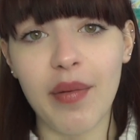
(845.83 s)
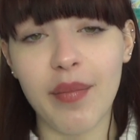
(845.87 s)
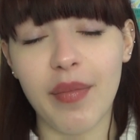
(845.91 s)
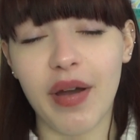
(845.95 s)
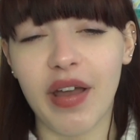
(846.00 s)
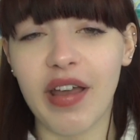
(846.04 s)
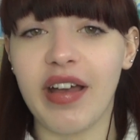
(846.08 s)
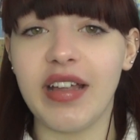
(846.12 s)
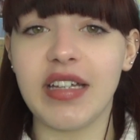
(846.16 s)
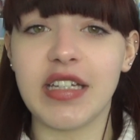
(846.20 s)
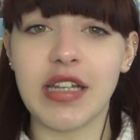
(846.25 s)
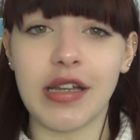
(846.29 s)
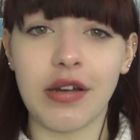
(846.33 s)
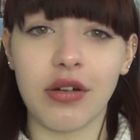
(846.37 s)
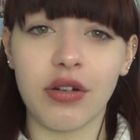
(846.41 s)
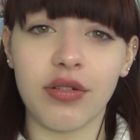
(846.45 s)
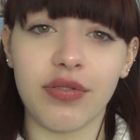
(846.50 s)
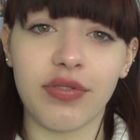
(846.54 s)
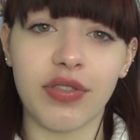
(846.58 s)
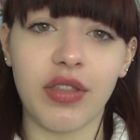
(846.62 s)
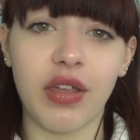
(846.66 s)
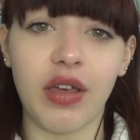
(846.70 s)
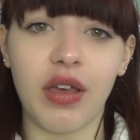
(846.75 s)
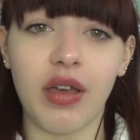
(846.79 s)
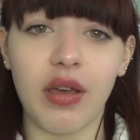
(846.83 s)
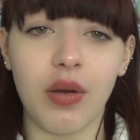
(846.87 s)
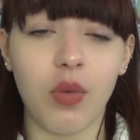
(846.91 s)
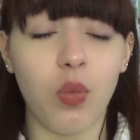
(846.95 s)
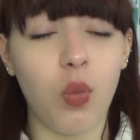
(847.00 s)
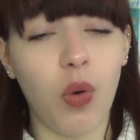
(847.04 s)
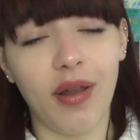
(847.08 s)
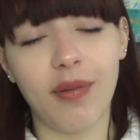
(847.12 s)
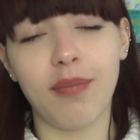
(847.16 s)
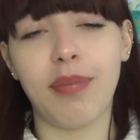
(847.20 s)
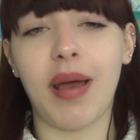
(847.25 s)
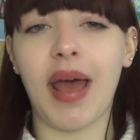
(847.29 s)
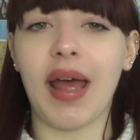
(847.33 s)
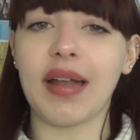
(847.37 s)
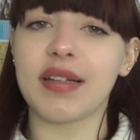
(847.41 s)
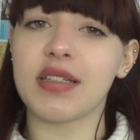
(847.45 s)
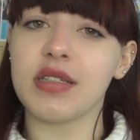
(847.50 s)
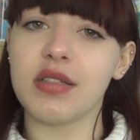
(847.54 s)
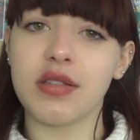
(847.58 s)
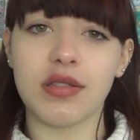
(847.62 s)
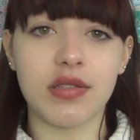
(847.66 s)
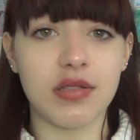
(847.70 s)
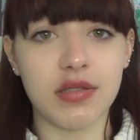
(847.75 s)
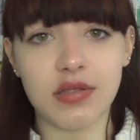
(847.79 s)
my idea of the one
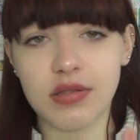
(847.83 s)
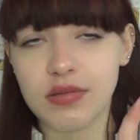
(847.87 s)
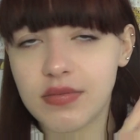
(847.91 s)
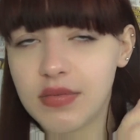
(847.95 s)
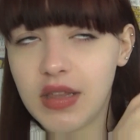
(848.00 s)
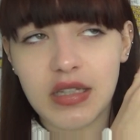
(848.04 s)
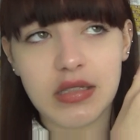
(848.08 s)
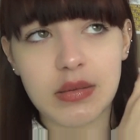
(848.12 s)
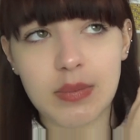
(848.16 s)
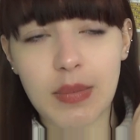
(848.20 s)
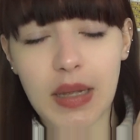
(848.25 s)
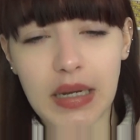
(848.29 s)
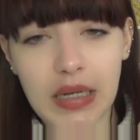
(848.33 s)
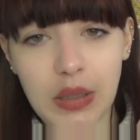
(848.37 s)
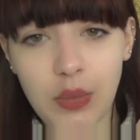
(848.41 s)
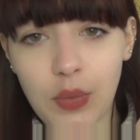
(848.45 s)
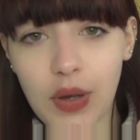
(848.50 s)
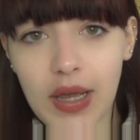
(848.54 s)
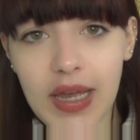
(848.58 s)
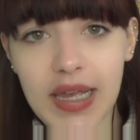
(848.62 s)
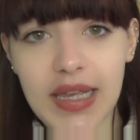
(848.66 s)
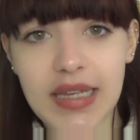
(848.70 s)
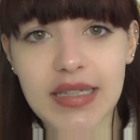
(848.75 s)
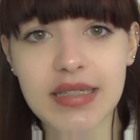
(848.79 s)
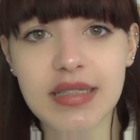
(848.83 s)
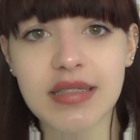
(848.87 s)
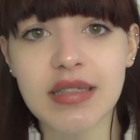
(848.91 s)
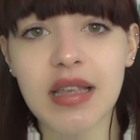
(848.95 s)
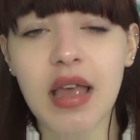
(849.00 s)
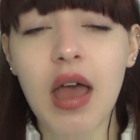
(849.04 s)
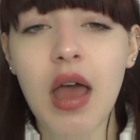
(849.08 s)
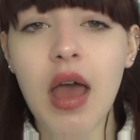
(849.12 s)
patterns this many ways.